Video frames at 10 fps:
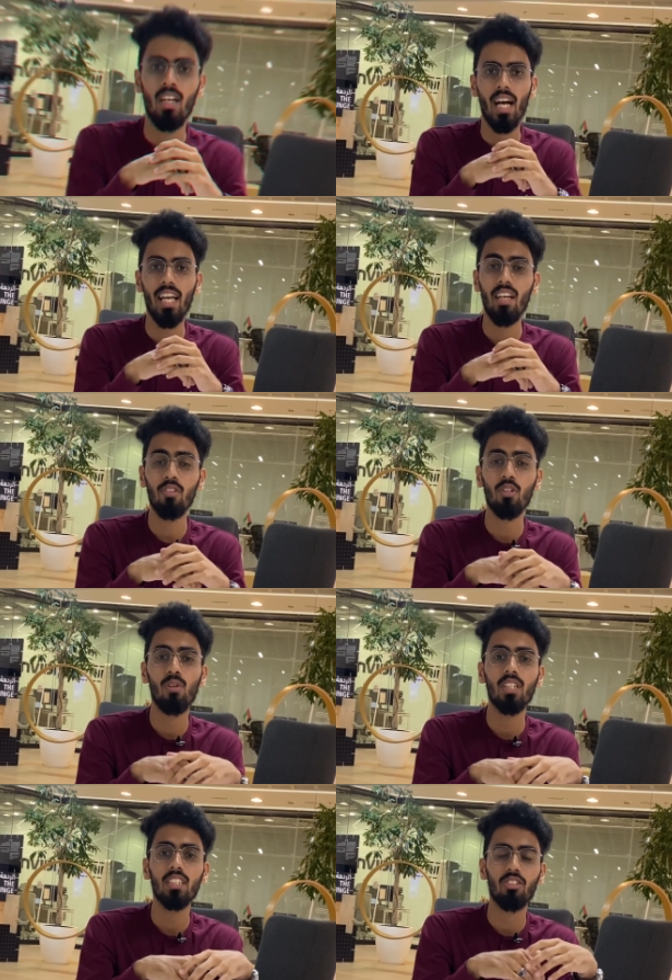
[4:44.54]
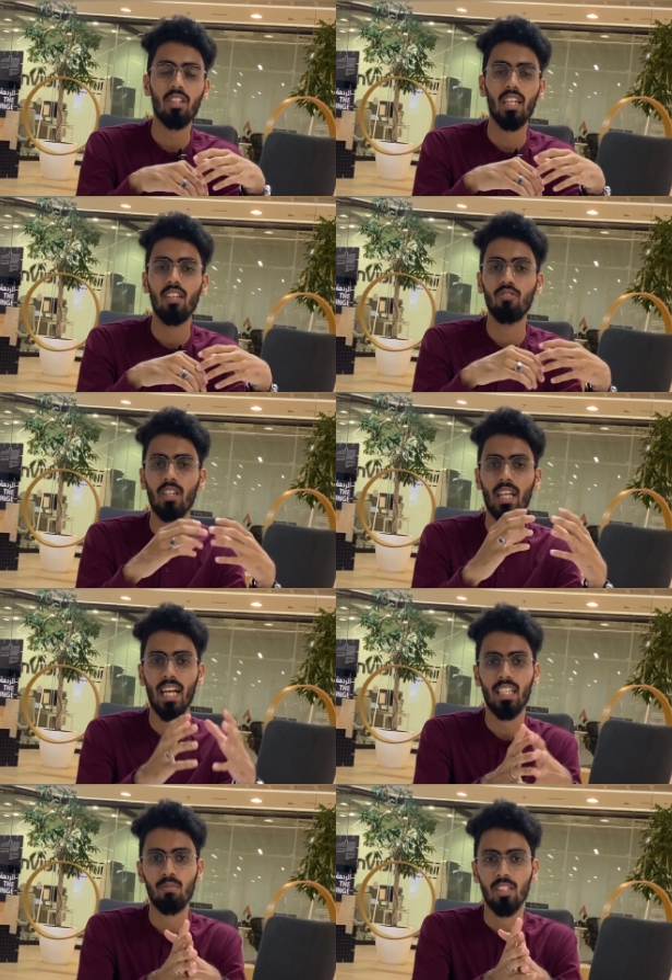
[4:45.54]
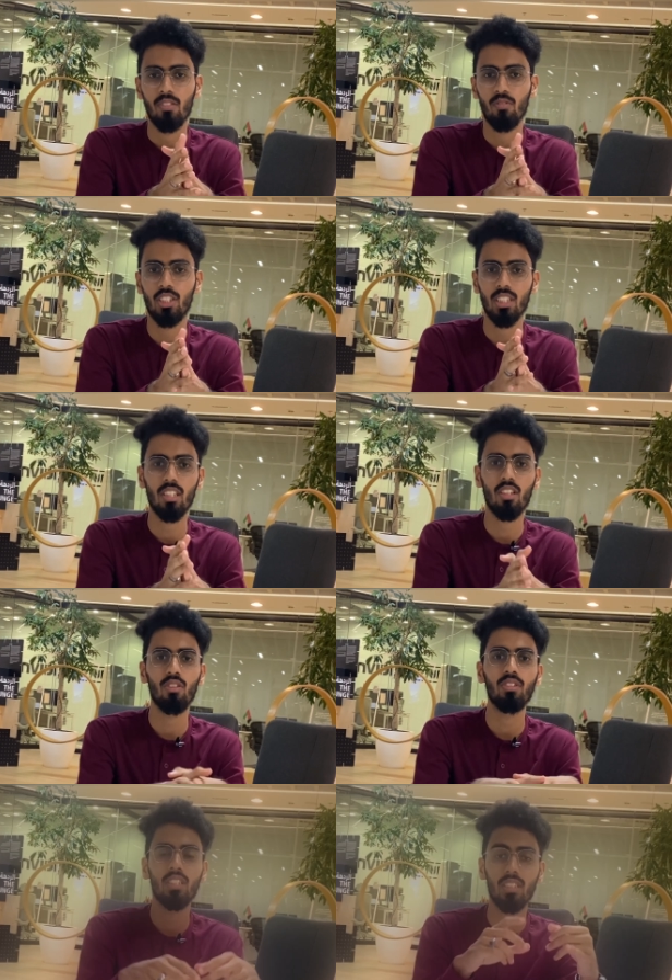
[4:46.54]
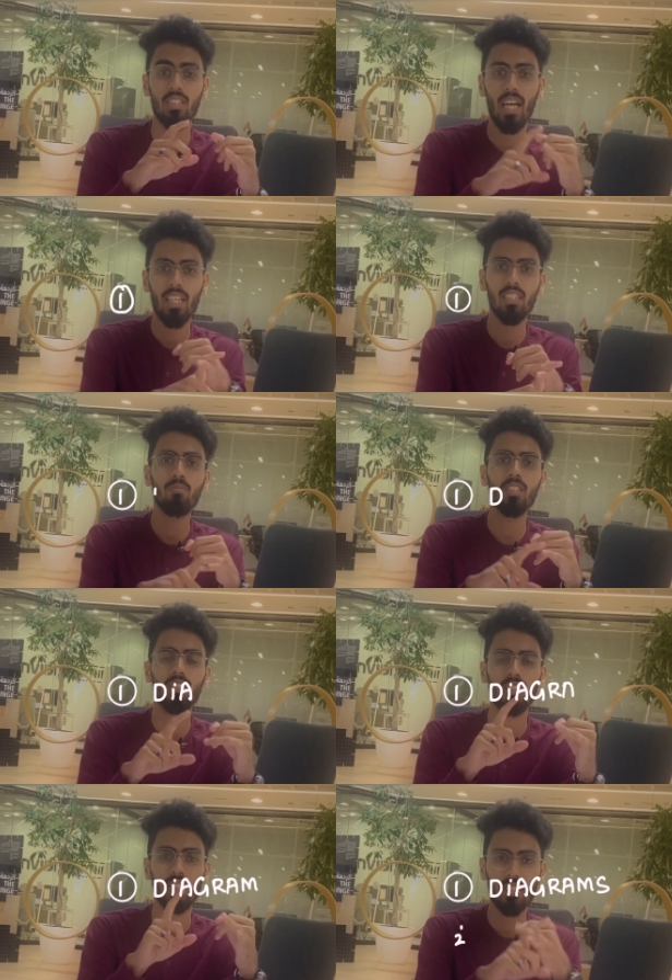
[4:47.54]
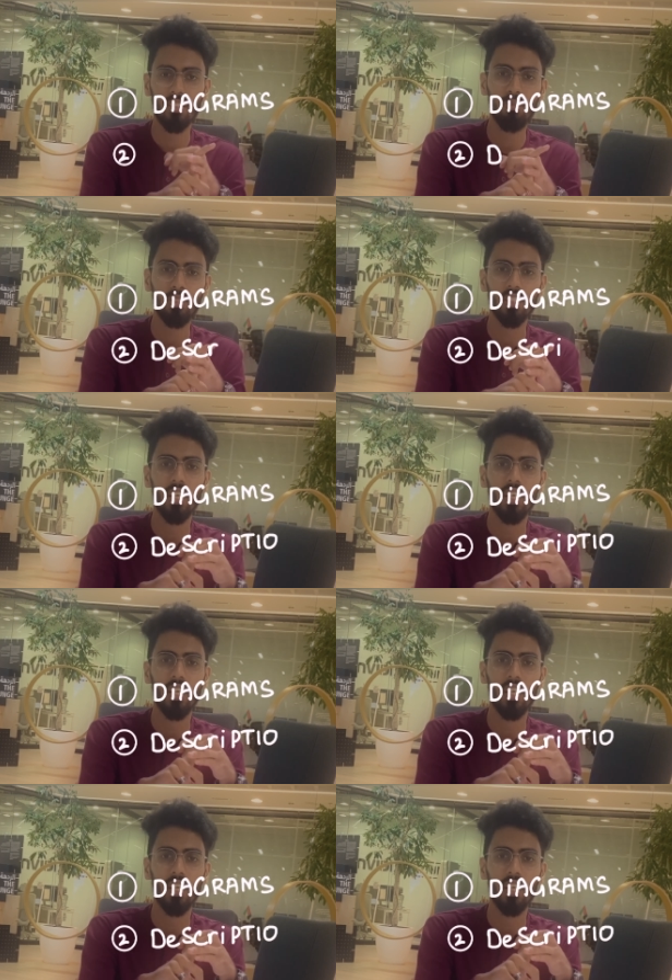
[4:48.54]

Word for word: I have a golden triad for anatomy, which includes diagrams, description,